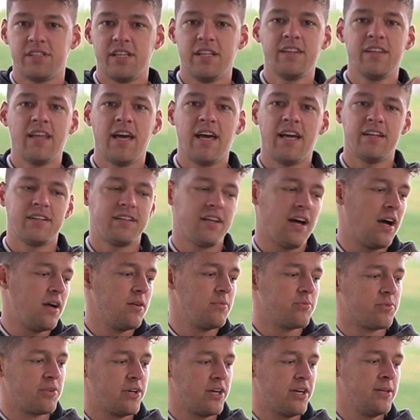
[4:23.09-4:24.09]
In that
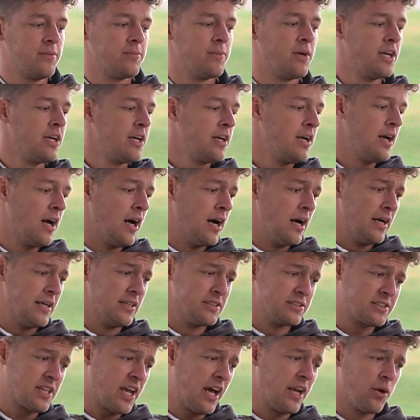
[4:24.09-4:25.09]
time frame
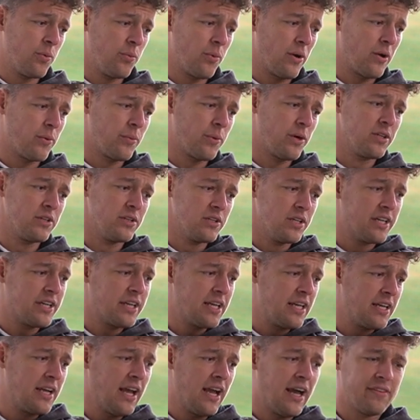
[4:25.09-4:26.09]
is kind of where we're
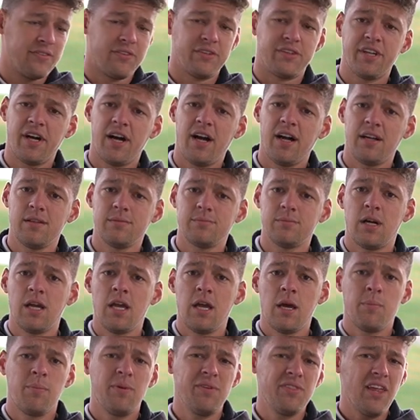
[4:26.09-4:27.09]
looking at the time,
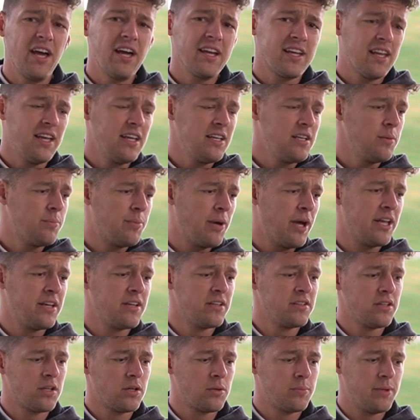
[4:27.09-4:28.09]
but that can depend
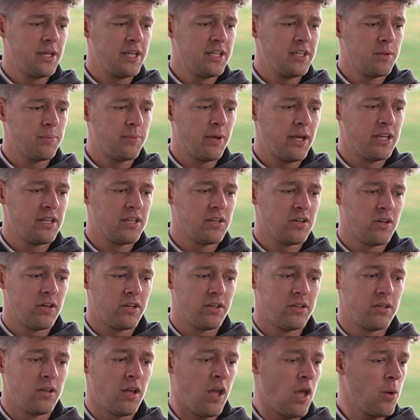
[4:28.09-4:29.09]
a little bit depending
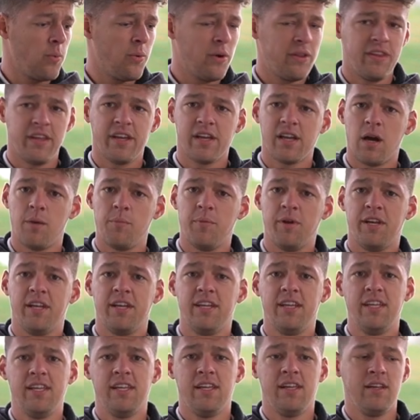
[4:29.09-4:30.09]
on when they come into
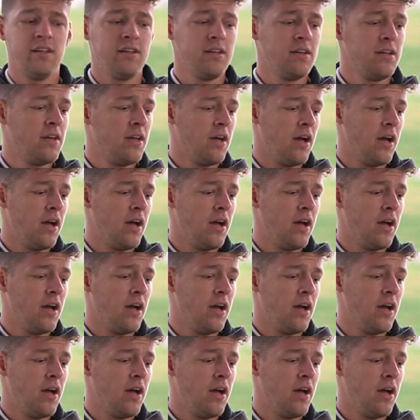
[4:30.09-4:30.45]
heat